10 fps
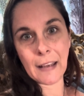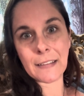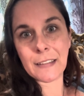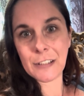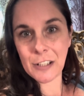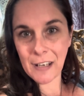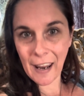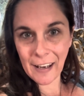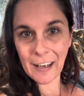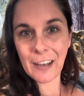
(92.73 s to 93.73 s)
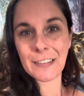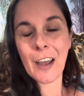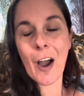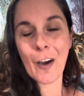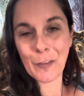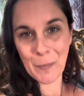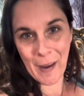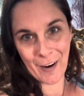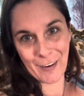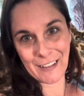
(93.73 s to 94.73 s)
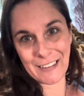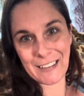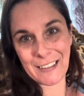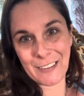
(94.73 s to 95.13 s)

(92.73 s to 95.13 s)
It's the genetics of the parents.